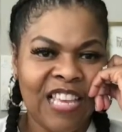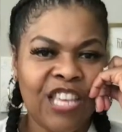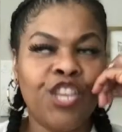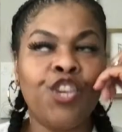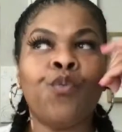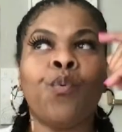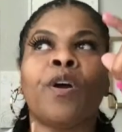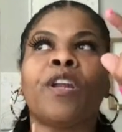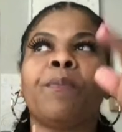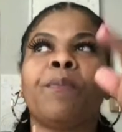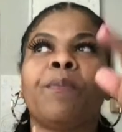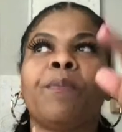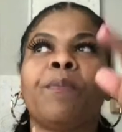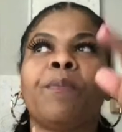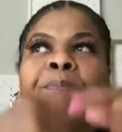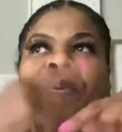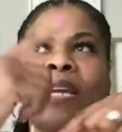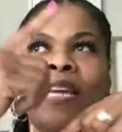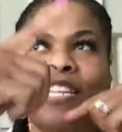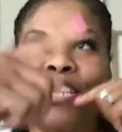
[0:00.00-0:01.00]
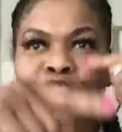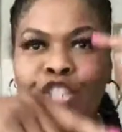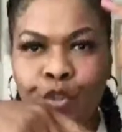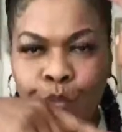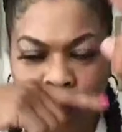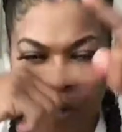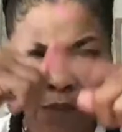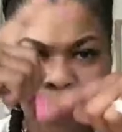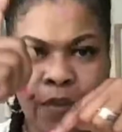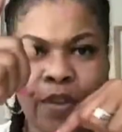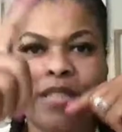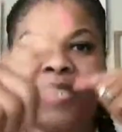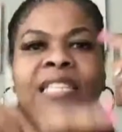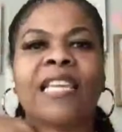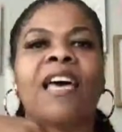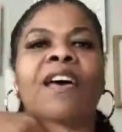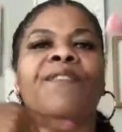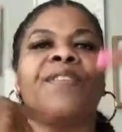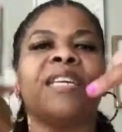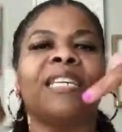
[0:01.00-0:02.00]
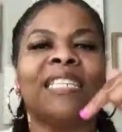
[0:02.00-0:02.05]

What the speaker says: You want to be 24/7.